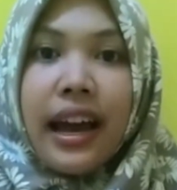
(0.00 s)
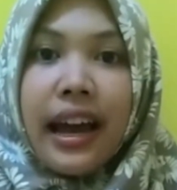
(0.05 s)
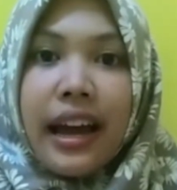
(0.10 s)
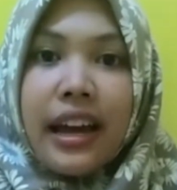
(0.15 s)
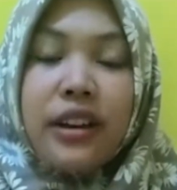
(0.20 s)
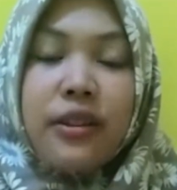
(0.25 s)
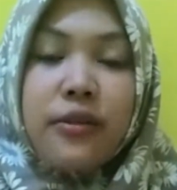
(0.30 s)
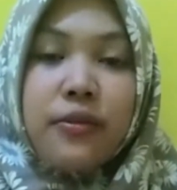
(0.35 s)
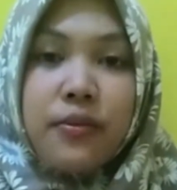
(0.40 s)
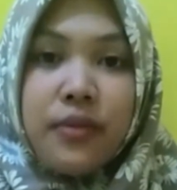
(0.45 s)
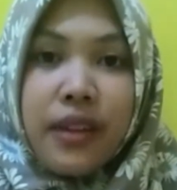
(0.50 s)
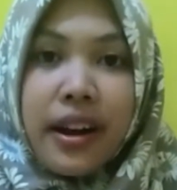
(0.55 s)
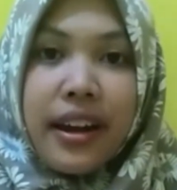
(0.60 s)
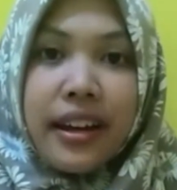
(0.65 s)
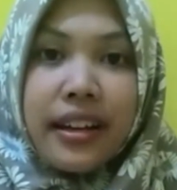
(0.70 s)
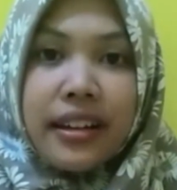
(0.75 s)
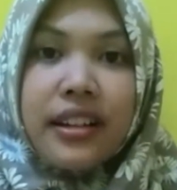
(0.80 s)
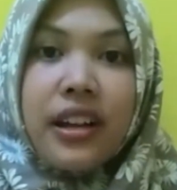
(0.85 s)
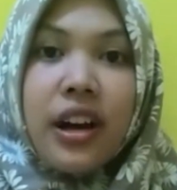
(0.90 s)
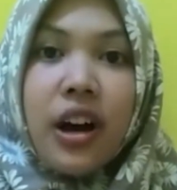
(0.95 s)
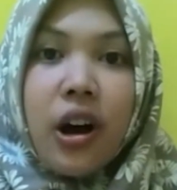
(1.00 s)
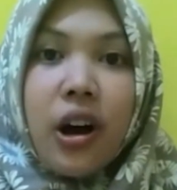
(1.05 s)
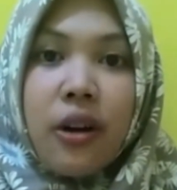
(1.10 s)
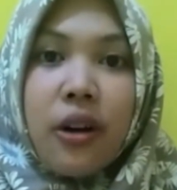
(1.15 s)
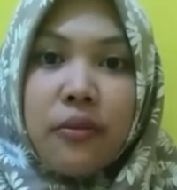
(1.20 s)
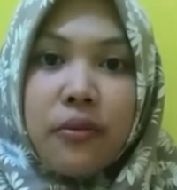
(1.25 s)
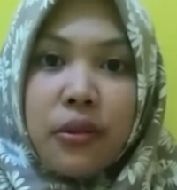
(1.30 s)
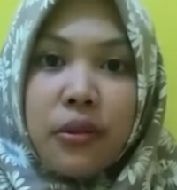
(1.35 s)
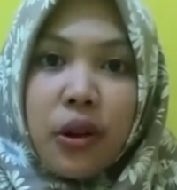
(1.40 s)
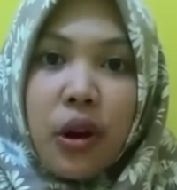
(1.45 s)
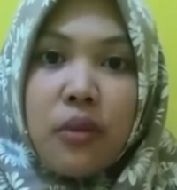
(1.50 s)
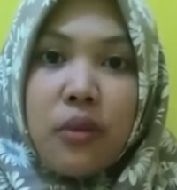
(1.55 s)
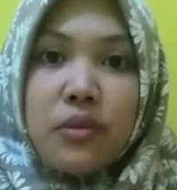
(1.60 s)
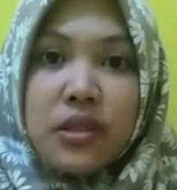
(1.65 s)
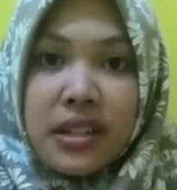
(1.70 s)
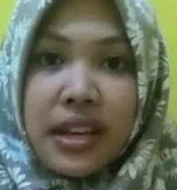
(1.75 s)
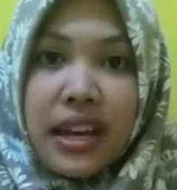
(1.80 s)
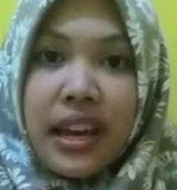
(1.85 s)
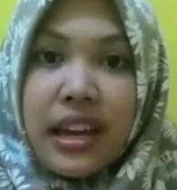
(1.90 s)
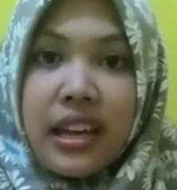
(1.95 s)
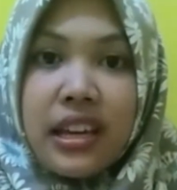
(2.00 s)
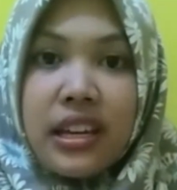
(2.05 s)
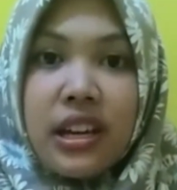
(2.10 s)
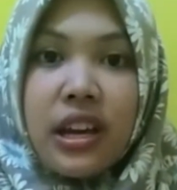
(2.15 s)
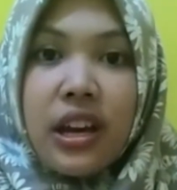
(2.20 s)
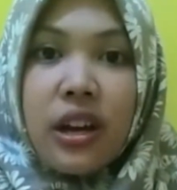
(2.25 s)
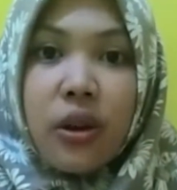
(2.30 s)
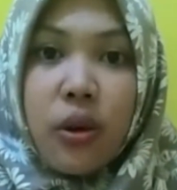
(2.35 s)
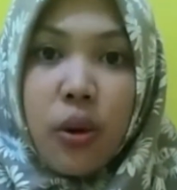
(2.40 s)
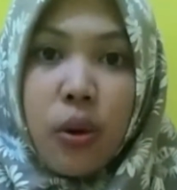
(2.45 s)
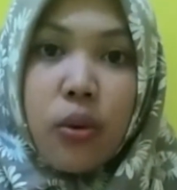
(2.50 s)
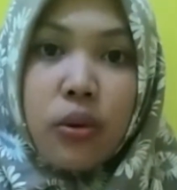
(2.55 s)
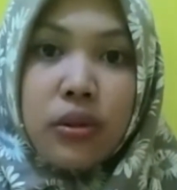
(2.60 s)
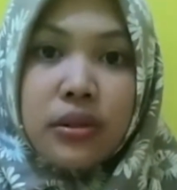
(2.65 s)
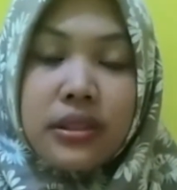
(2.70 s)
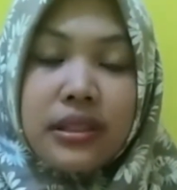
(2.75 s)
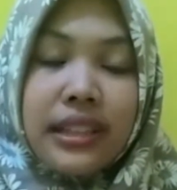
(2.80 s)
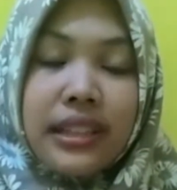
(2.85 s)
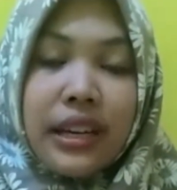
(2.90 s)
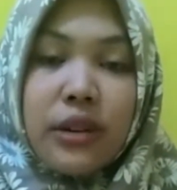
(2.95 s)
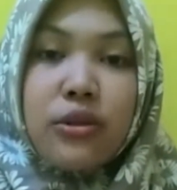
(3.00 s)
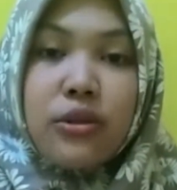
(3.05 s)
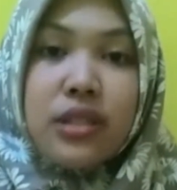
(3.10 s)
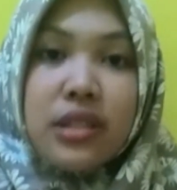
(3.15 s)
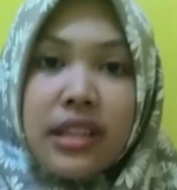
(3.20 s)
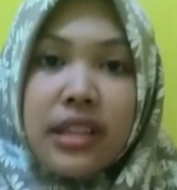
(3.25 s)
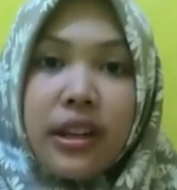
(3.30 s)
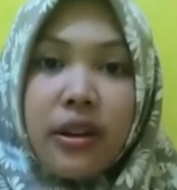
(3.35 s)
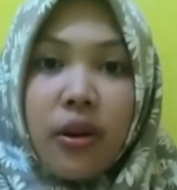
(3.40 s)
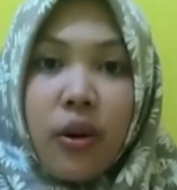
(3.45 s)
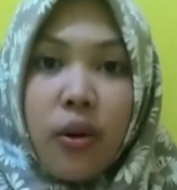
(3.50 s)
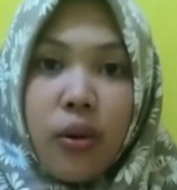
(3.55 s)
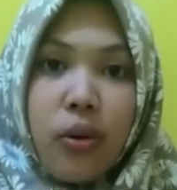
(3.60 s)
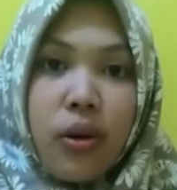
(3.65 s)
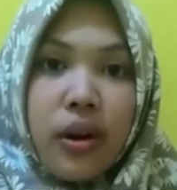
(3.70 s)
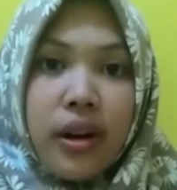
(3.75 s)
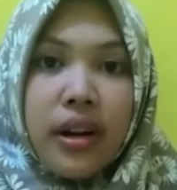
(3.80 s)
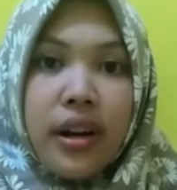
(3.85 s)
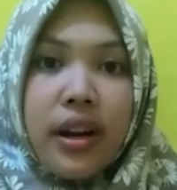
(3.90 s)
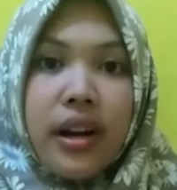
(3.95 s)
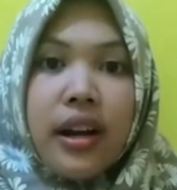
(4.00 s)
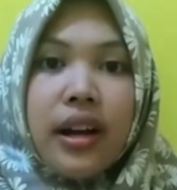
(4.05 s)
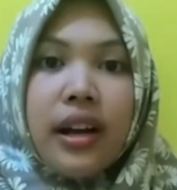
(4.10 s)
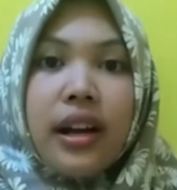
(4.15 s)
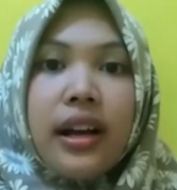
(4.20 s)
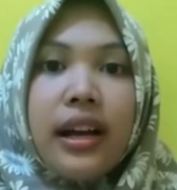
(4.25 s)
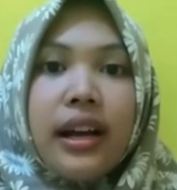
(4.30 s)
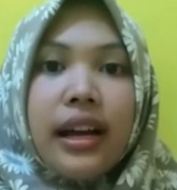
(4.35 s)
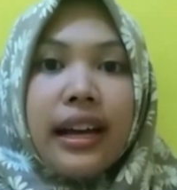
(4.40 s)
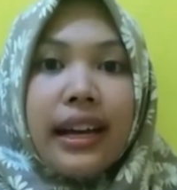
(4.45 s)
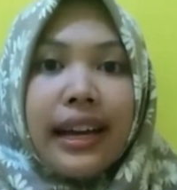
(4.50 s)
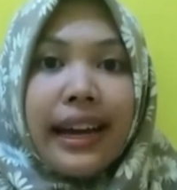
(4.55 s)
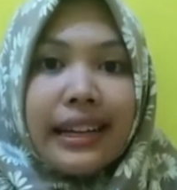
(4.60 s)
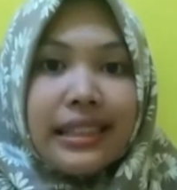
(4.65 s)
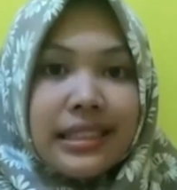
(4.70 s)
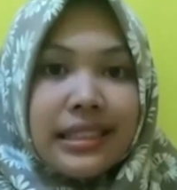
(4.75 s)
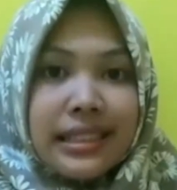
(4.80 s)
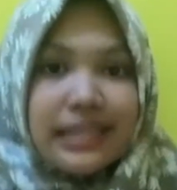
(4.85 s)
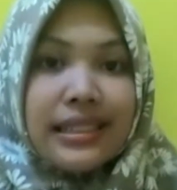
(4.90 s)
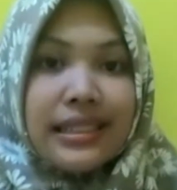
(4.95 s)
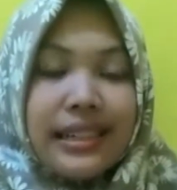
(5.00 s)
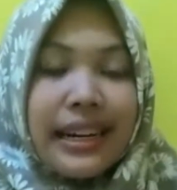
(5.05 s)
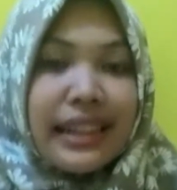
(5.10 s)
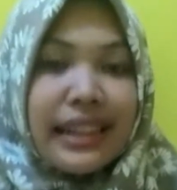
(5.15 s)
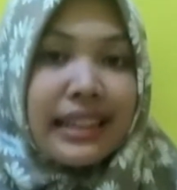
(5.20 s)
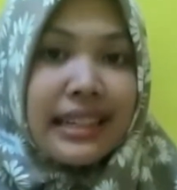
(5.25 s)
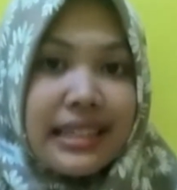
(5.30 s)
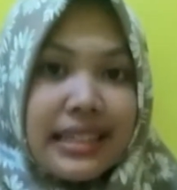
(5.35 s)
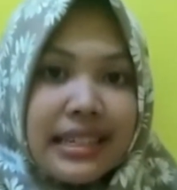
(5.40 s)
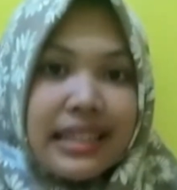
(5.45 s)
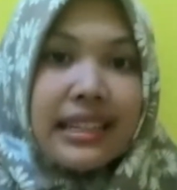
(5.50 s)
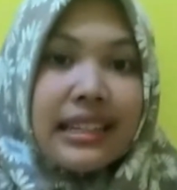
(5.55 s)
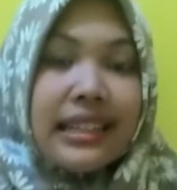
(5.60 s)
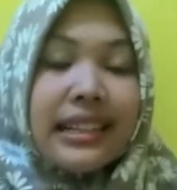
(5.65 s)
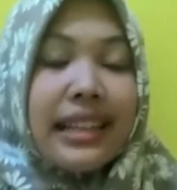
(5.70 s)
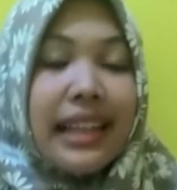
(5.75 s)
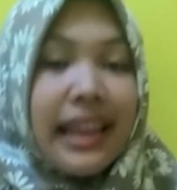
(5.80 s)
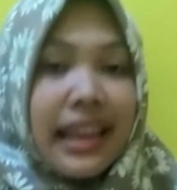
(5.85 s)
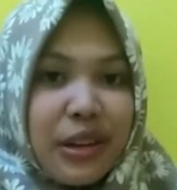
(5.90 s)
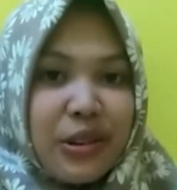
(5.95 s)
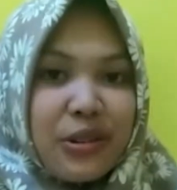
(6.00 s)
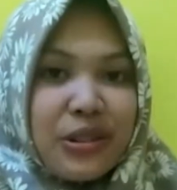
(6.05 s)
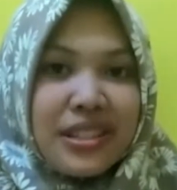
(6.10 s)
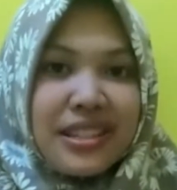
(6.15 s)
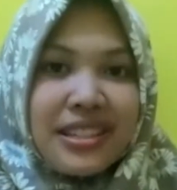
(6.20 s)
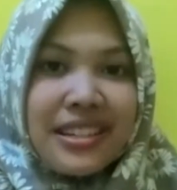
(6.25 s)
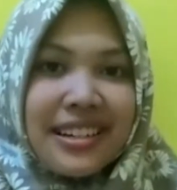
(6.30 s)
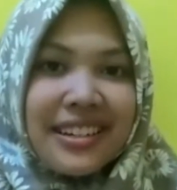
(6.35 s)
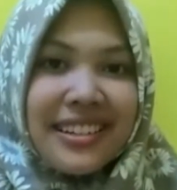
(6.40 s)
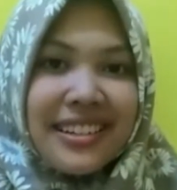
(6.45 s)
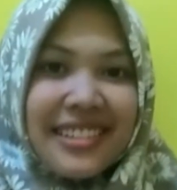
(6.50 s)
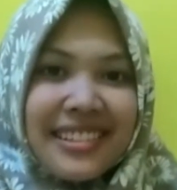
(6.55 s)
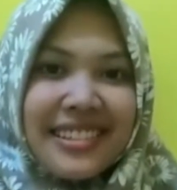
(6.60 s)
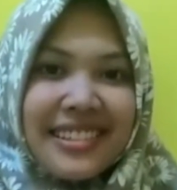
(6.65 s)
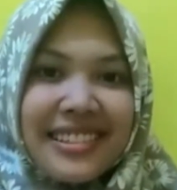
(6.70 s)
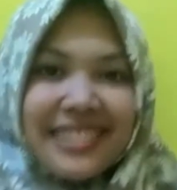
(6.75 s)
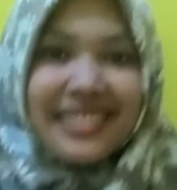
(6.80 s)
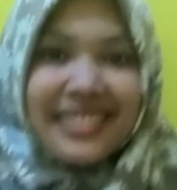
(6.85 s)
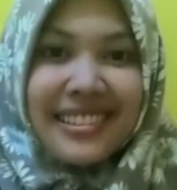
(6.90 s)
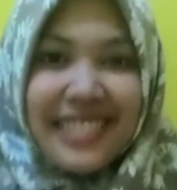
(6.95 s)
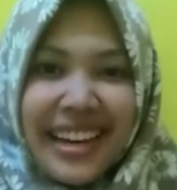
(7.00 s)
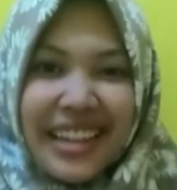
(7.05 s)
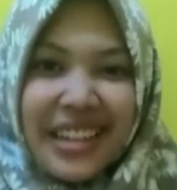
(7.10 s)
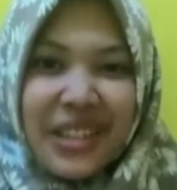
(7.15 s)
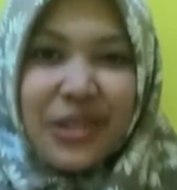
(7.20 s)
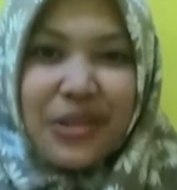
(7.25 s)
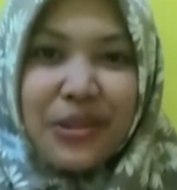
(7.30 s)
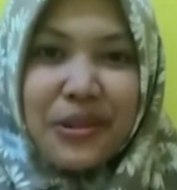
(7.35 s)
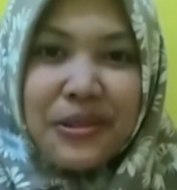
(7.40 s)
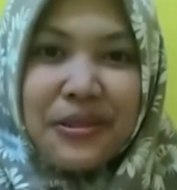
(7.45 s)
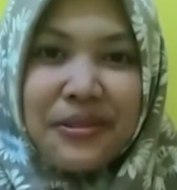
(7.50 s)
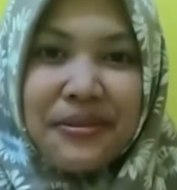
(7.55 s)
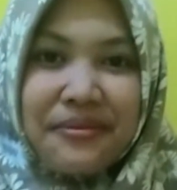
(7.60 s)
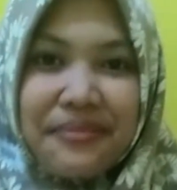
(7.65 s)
and brain of communicate called linguistic or internalized language. Thank you.